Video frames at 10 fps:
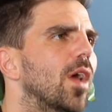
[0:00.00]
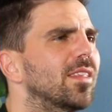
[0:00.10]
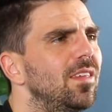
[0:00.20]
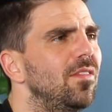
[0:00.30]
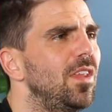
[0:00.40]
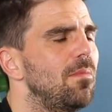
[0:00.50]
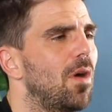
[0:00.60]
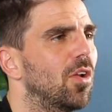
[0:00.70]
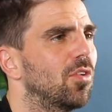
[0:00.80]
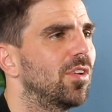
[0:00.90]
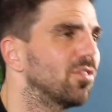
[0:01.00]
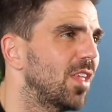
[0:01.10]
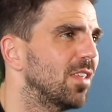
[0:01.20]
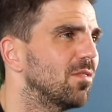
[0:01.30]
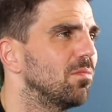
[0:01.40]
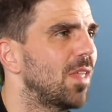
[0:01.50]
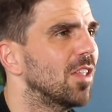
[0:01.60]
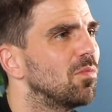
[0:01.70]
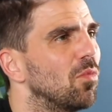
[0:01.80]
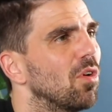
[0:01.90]
activity monitoring, so that's
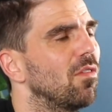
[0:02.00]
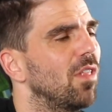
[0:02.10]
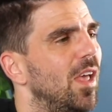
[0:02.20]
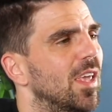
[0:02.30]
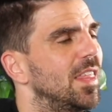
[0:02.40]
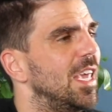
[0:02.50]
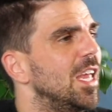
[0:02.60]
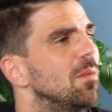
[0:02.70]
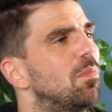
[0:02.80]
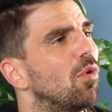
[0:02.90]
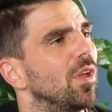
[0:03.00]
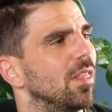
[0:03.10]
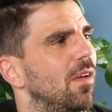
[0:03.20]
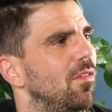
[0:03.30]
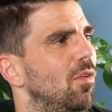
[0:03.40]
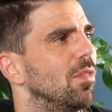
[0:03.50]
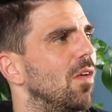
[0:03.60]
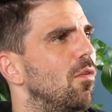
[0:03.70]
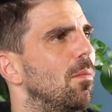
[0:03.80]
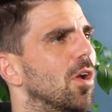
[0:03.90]
that's more of like the endpoint level
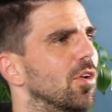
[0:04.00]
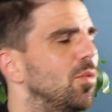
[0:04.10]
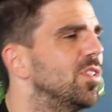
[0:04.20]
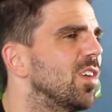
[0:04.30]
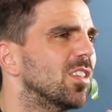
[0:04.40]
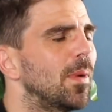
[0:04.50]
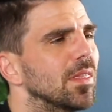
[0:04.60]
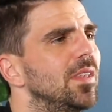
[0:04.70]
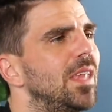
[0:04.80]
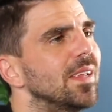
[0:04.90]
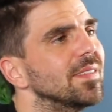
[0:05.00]
level monitoring. We talked about the data